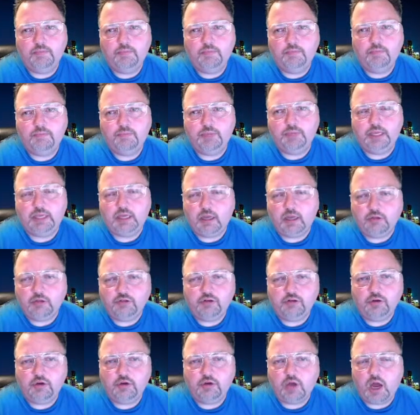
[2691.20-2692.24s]
because
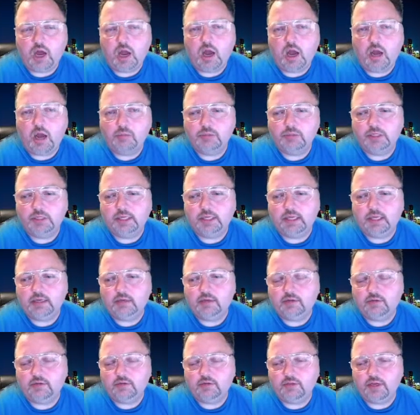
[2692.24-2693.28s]
you're not
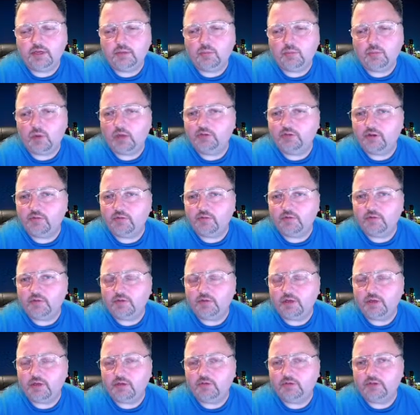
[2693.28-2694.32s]
obligated to sit and watch every
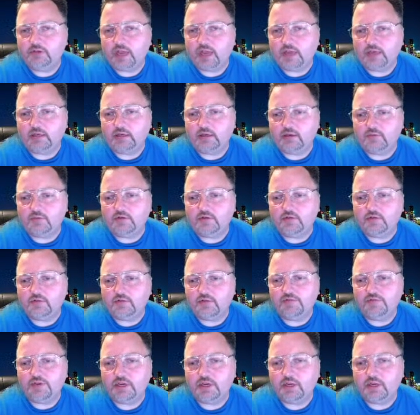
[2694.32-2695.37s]
single second of
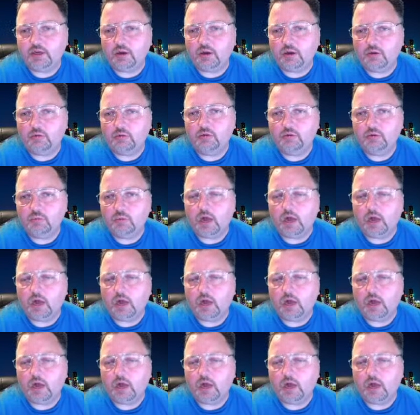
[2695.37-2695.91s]
every video